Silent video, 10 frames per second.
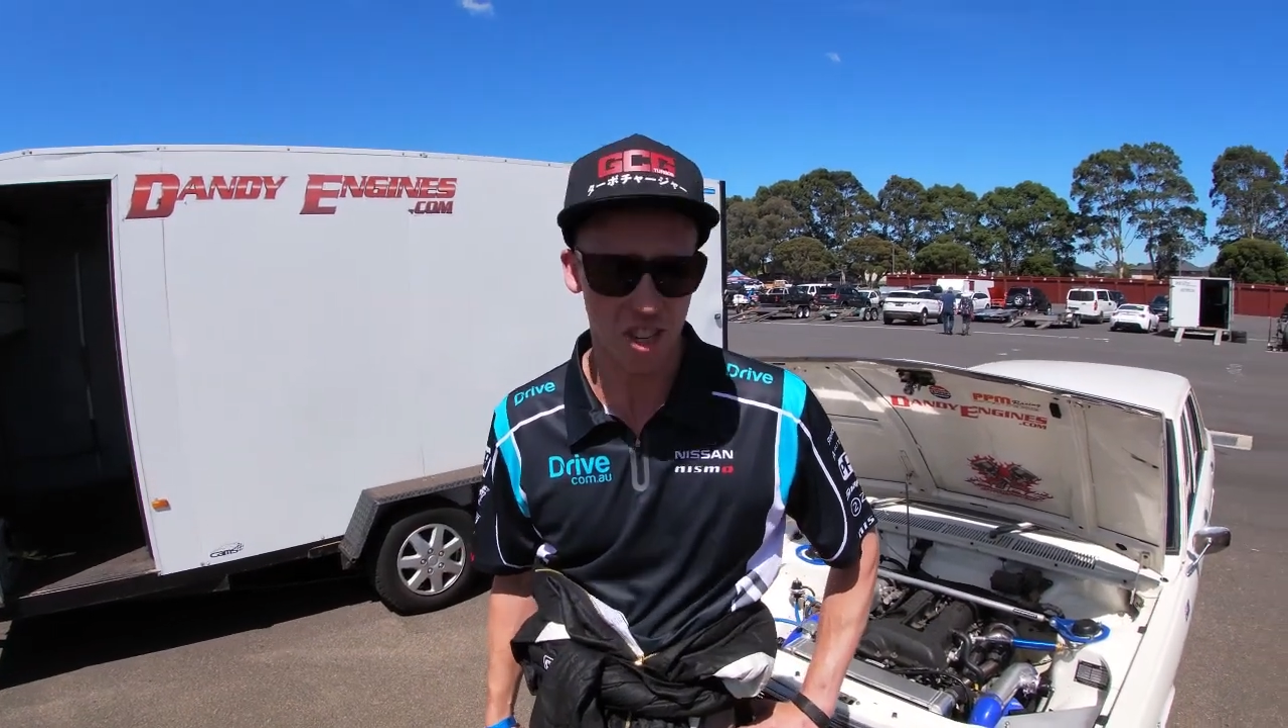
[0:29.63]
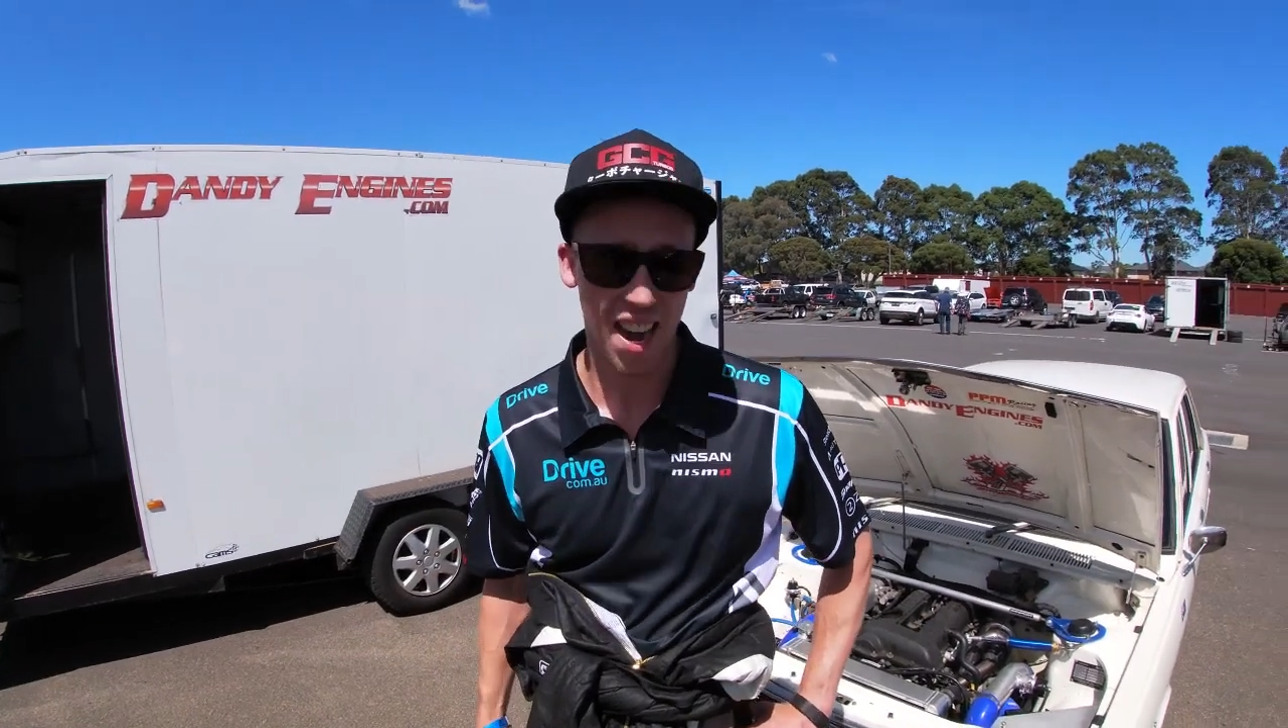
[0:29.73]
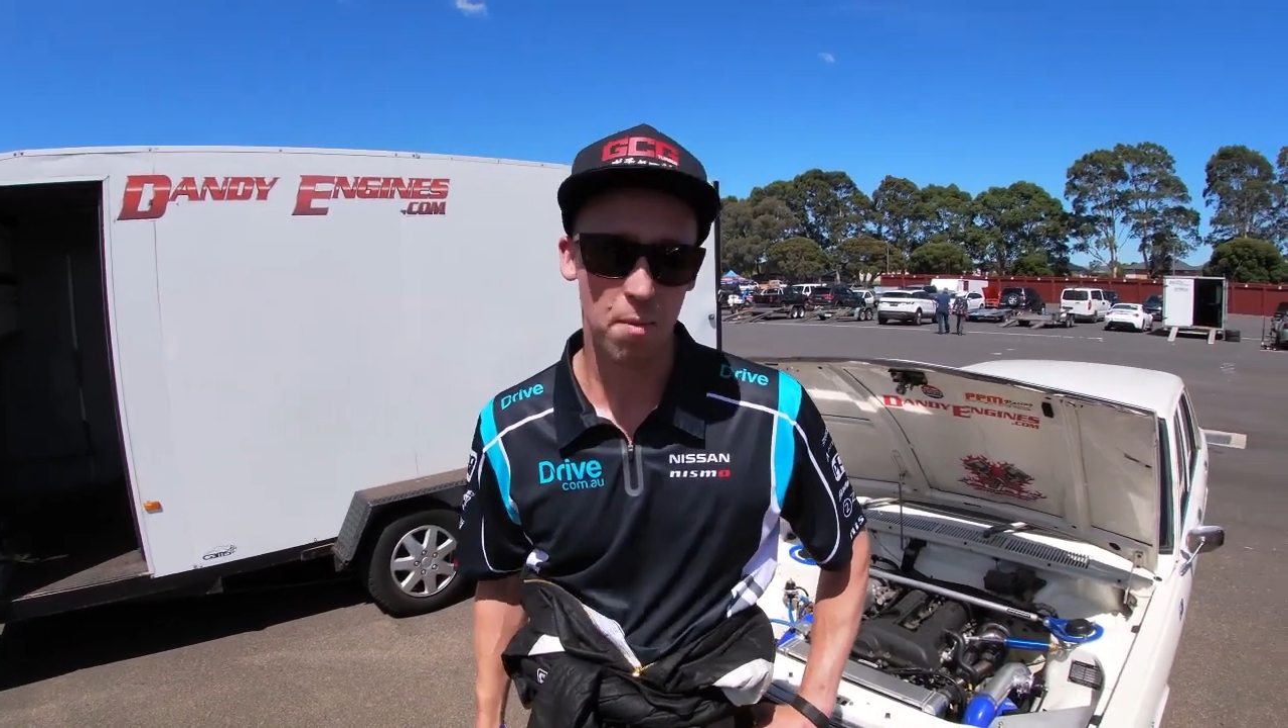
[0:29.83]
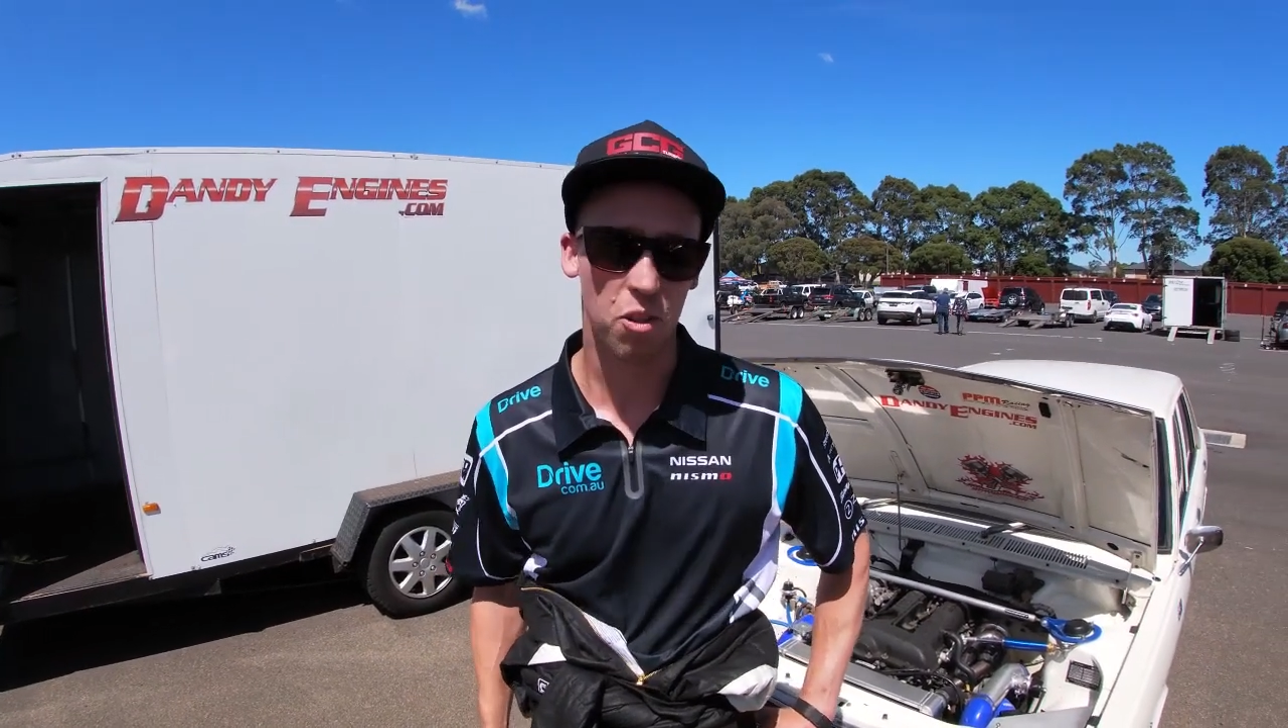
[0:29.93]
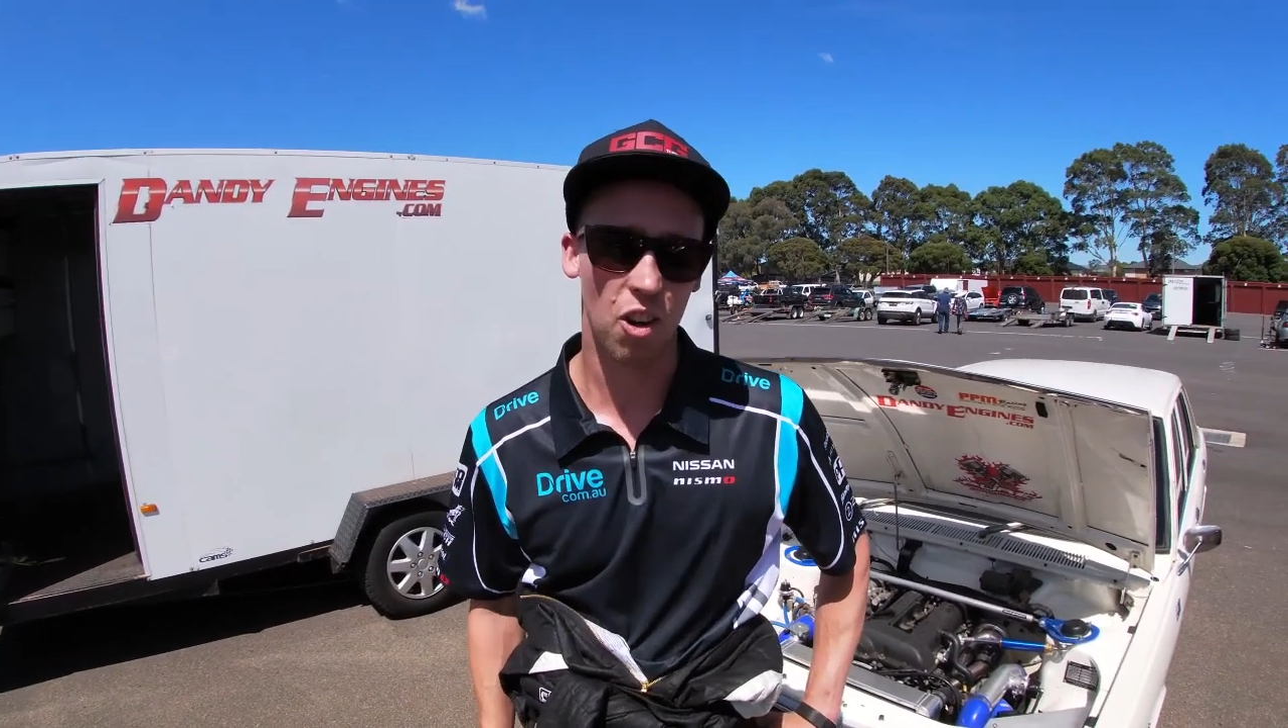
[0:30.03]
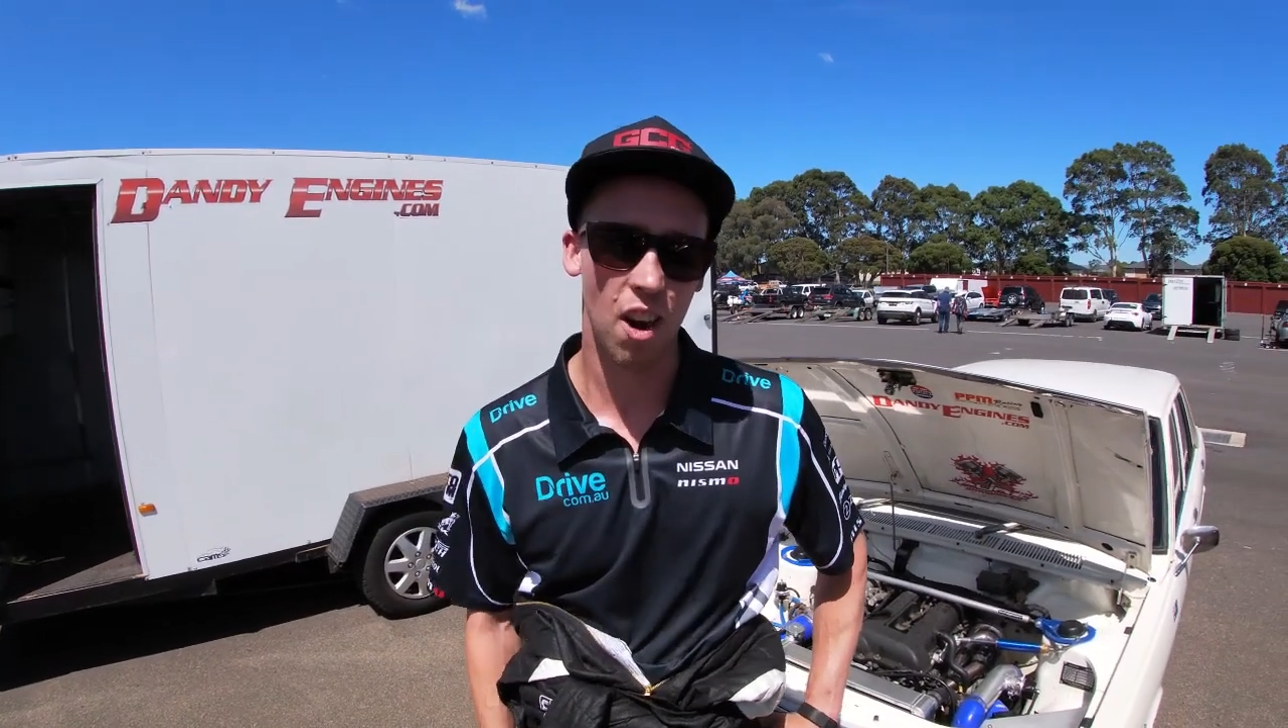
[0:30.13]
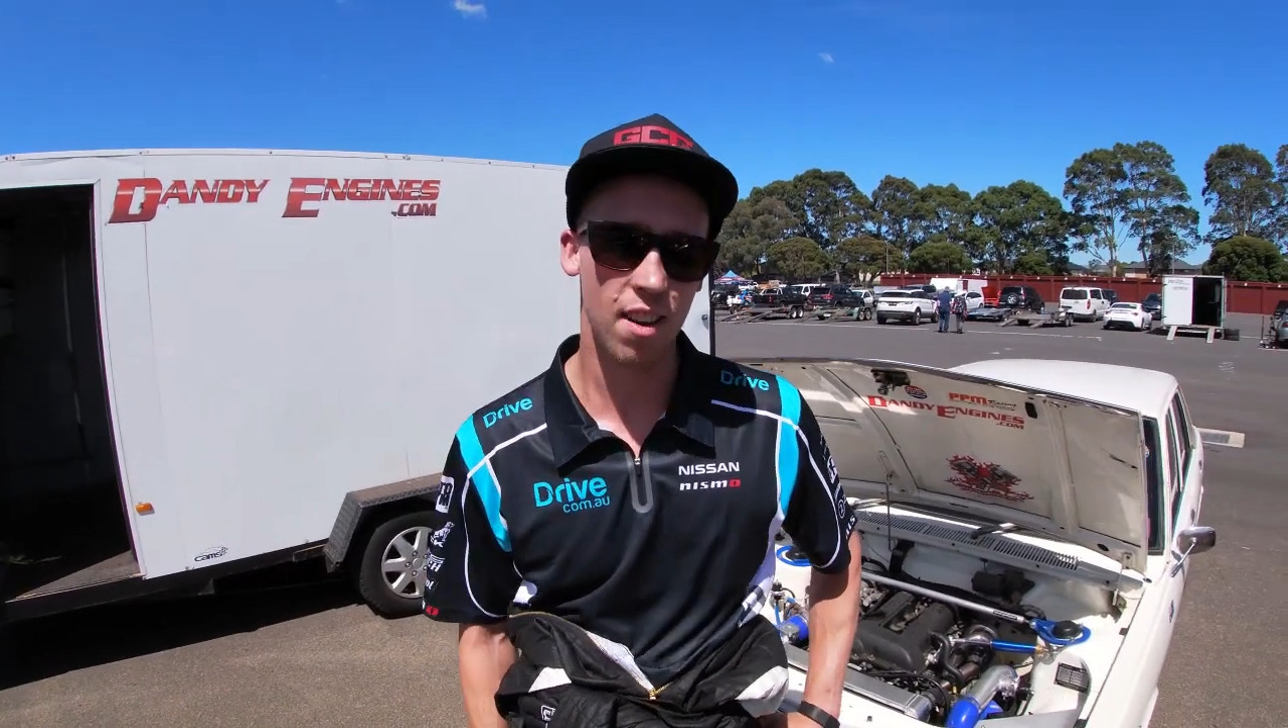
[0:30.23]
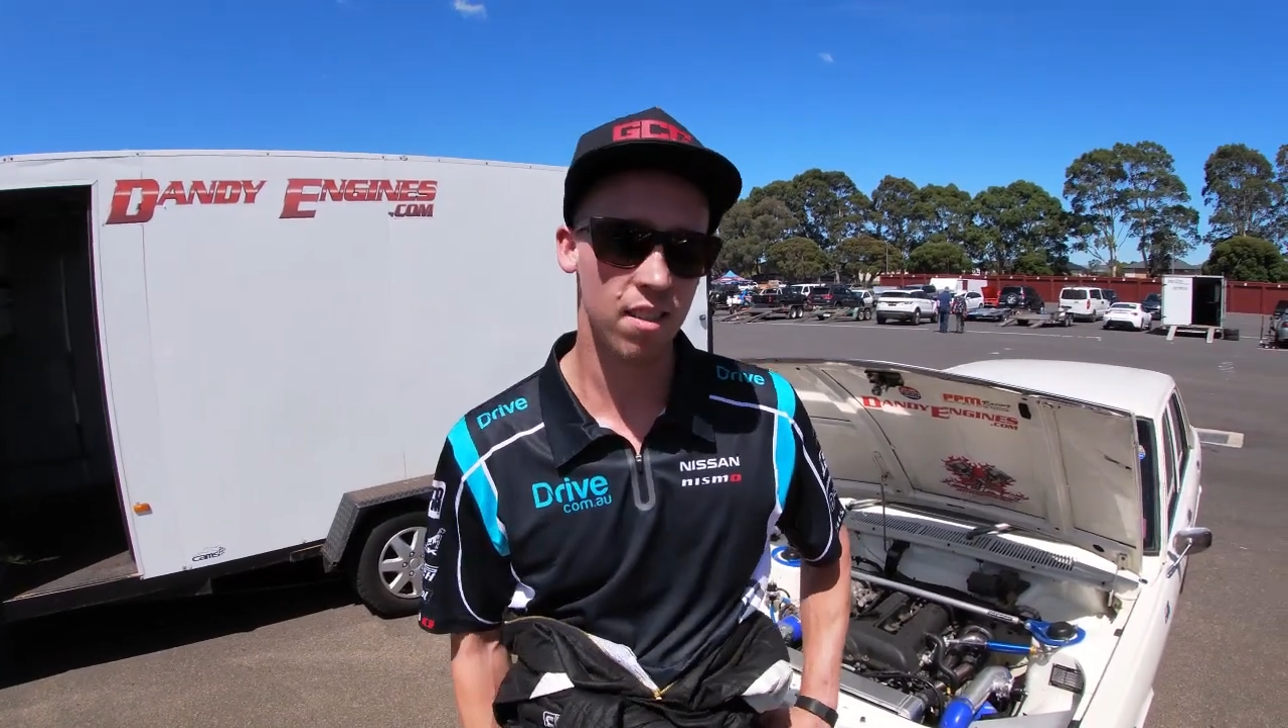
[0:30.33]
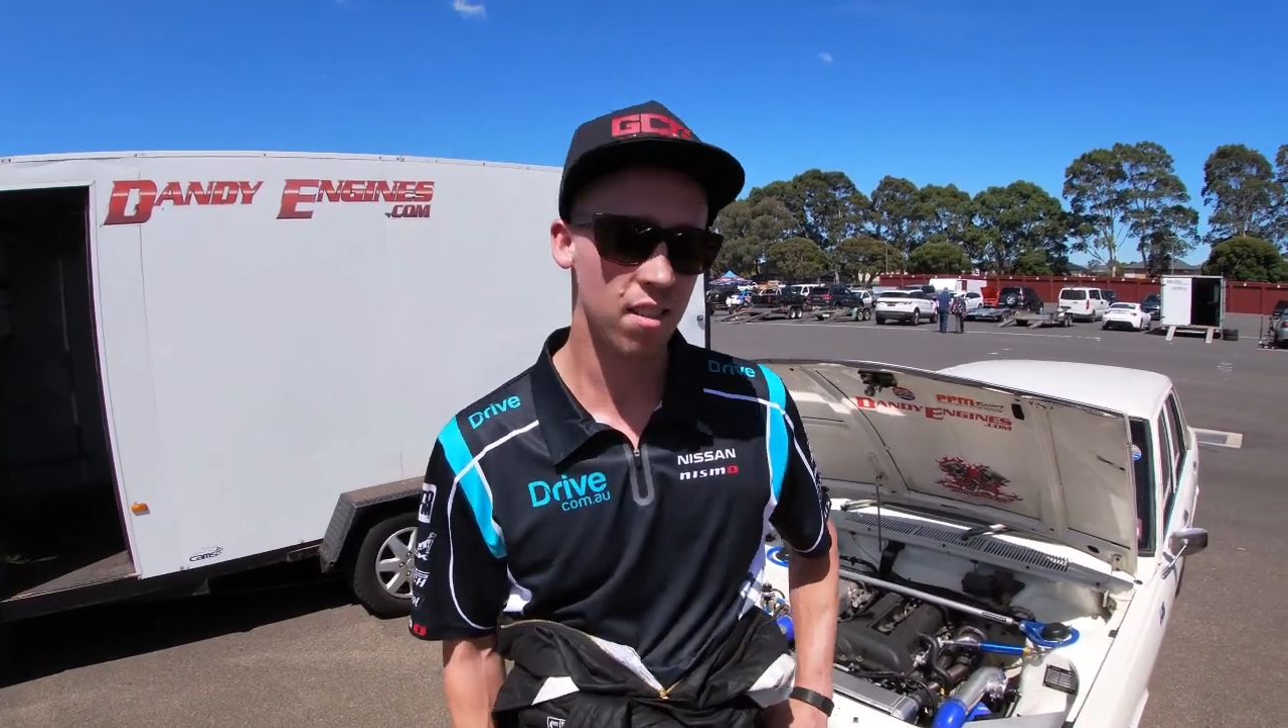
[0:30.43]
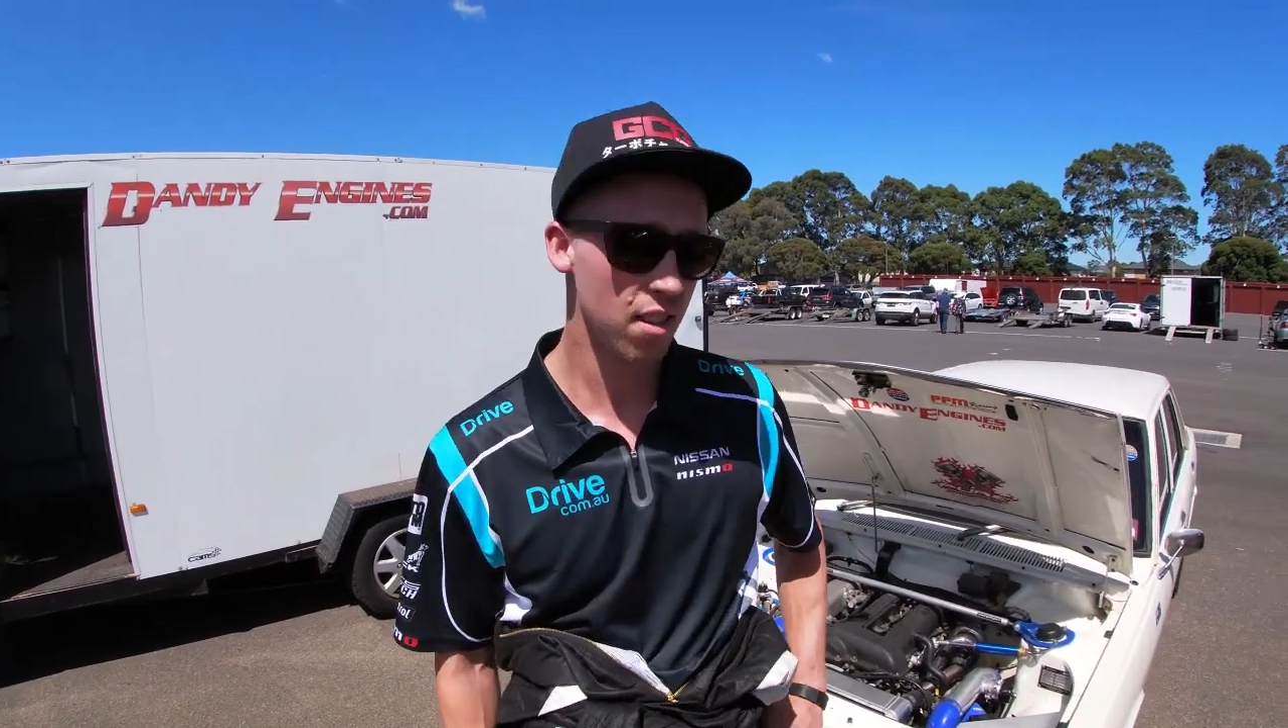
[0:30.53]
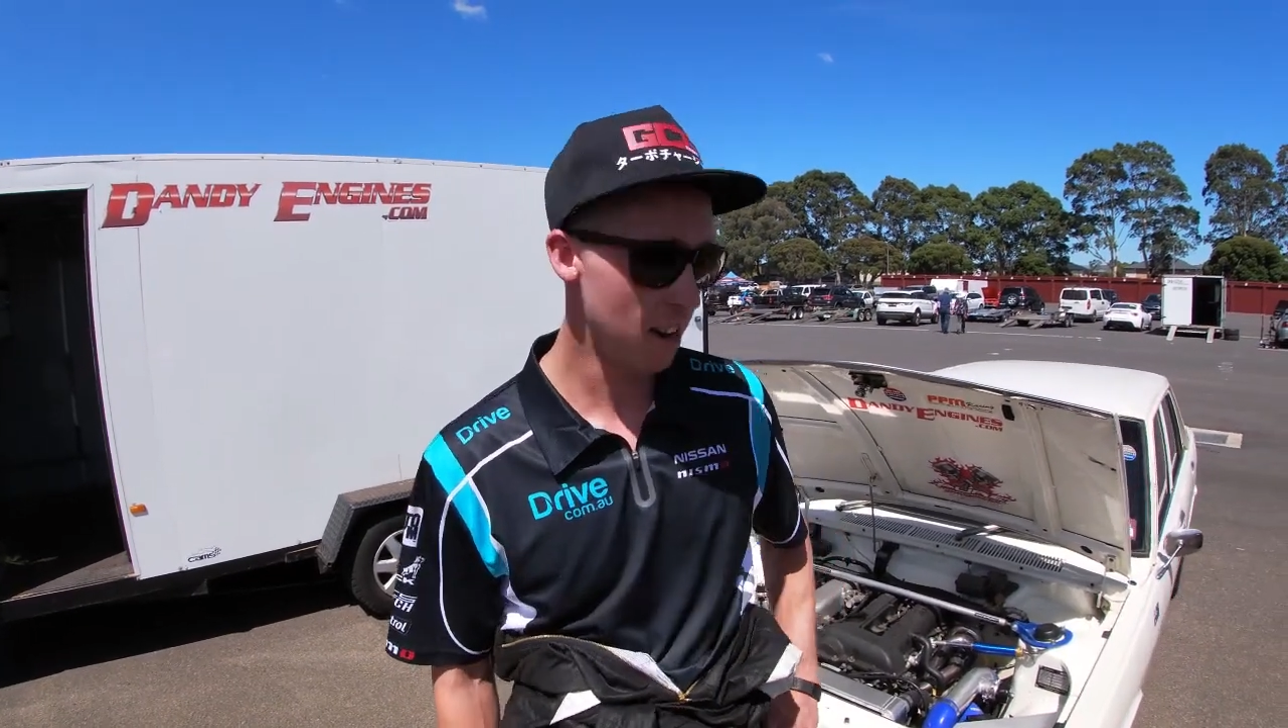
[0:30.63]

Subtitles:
James Crichton.